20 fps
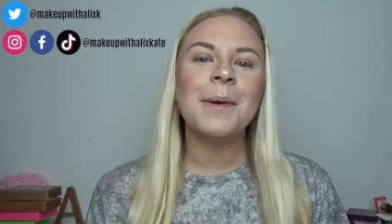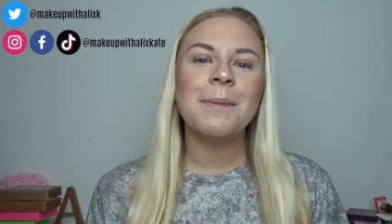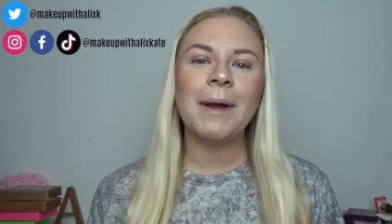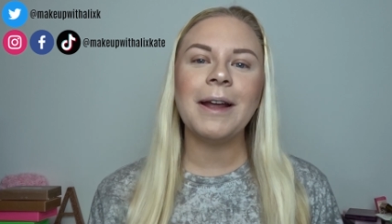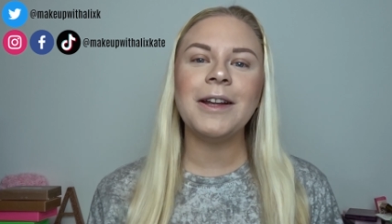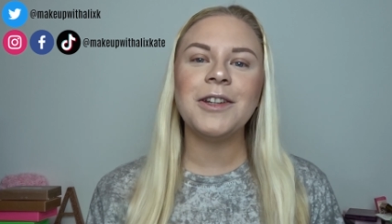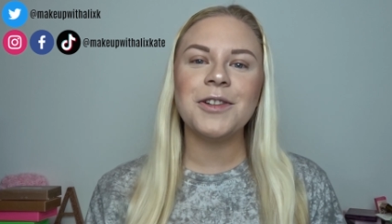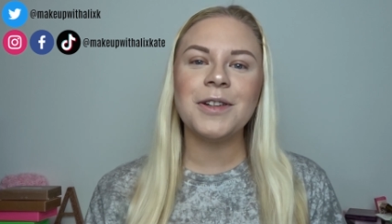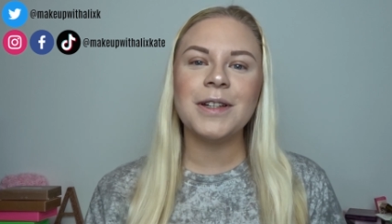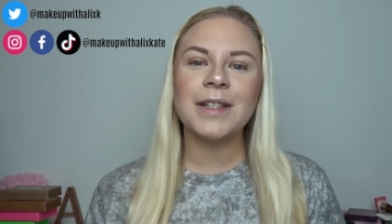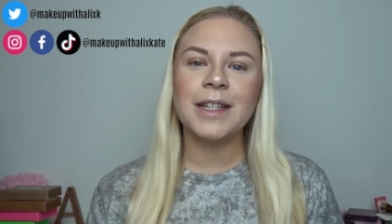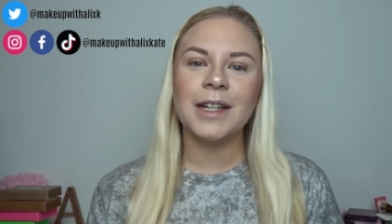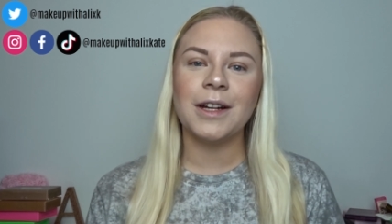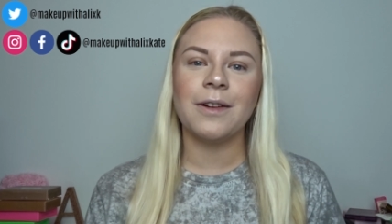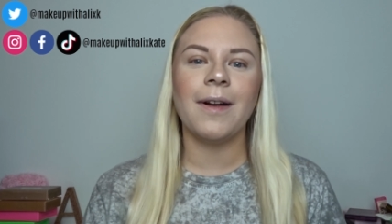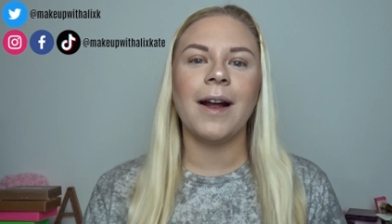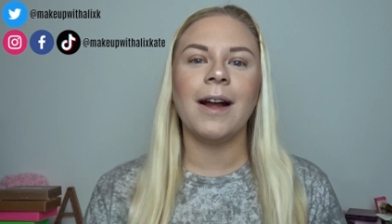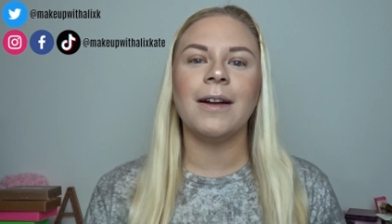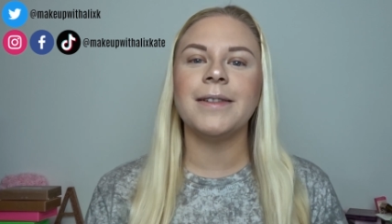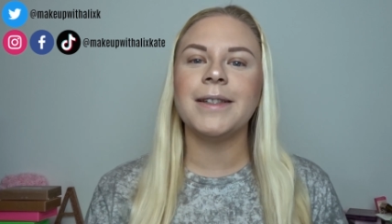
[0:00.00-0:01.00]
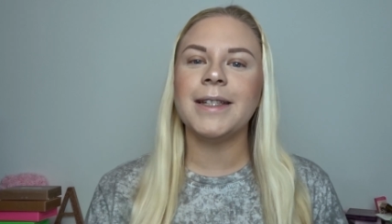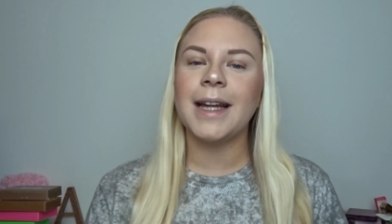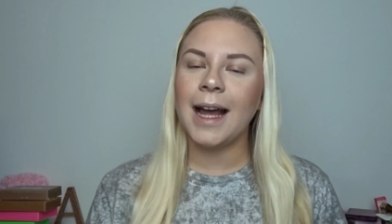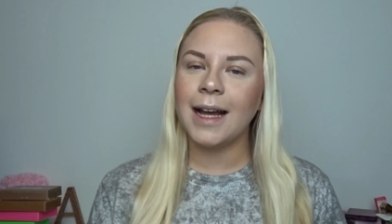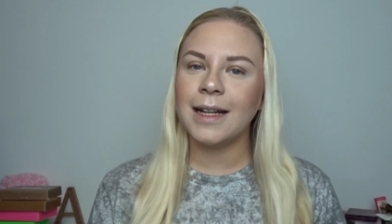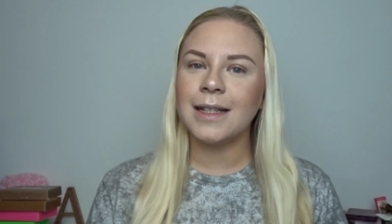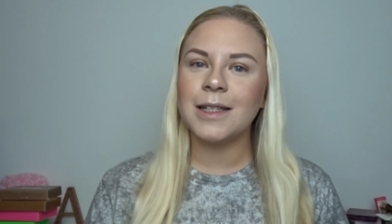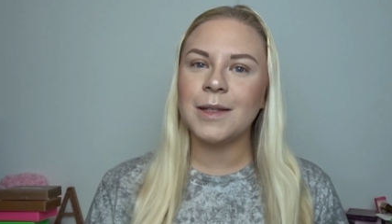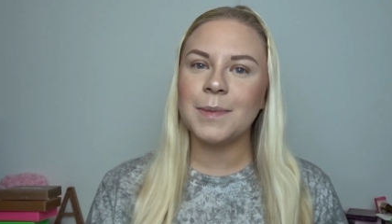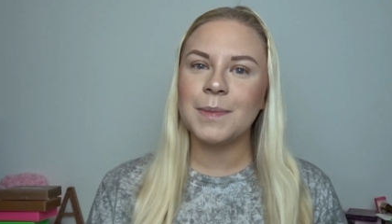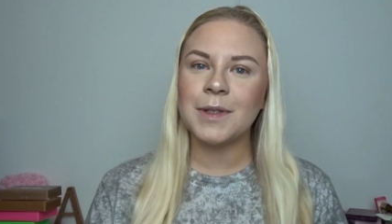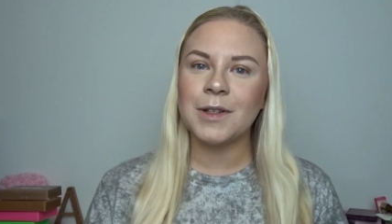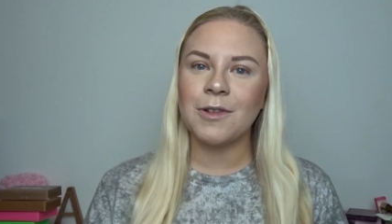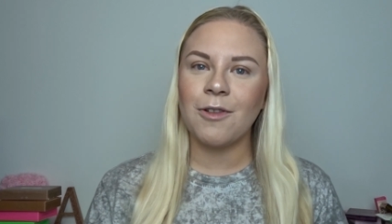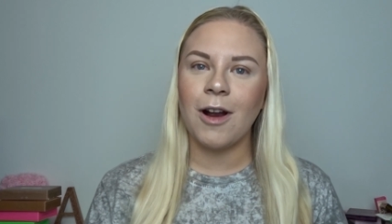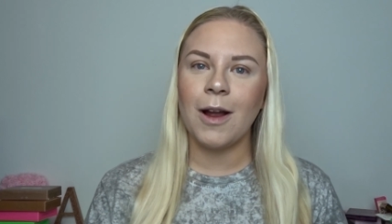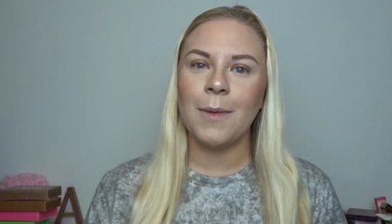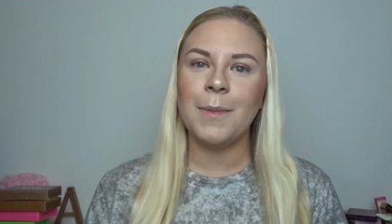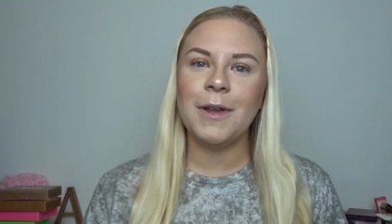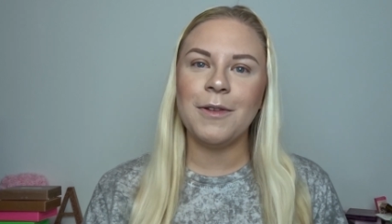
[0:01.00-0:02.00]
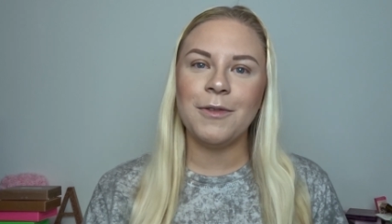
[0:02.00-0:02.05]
make sure you stick around and subscribe.